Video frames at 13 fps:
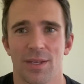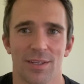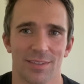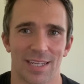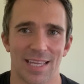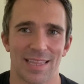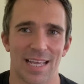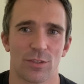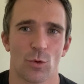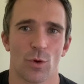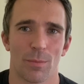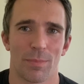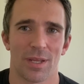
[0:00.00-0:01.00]
because, again, that's
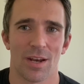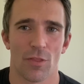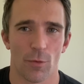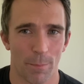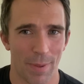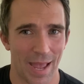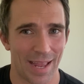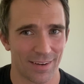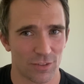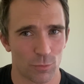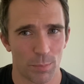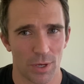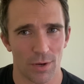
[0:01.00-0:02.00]
going to be another bad
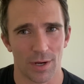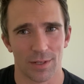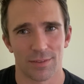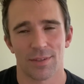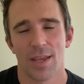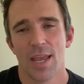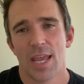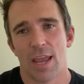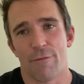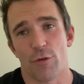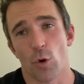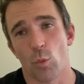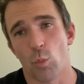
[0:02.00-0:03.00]
experience.
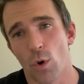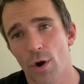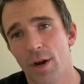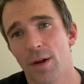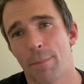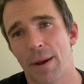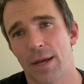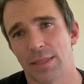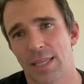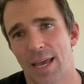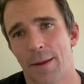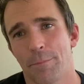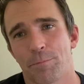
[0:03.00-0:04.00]
If you're worried about
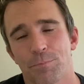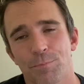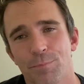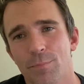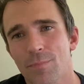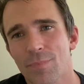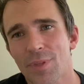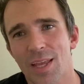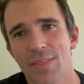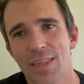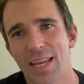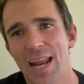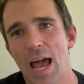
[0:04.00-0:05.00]
that,
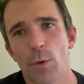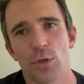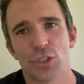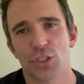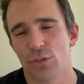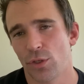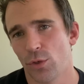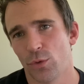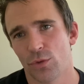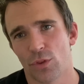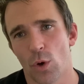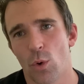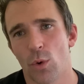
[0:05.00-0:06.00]
then I would just
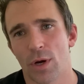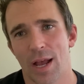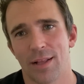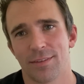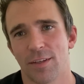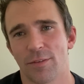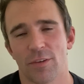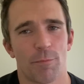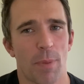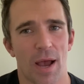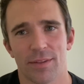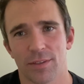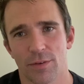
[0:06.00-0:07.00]
use the whole concept of
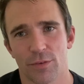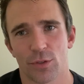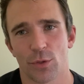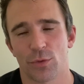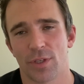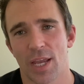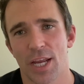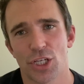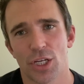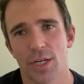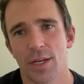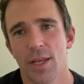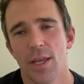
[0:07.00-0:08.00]
positive
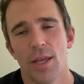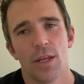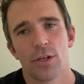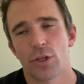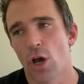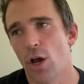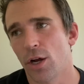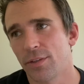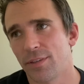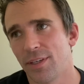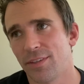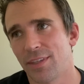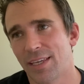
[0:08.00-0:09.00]
association. Dog
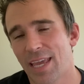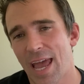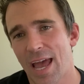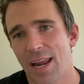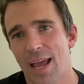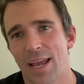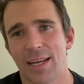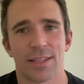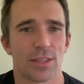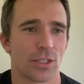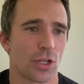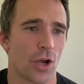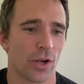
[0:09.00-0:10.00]
sees the cat, I get
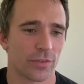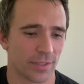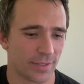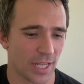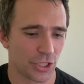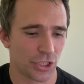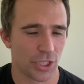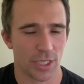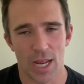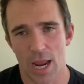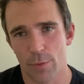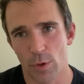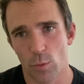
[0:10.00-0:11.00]
the dog's attention,
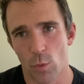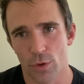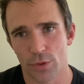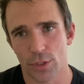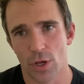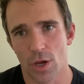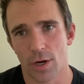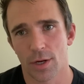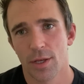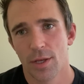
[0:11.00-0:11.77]
I reward the dog,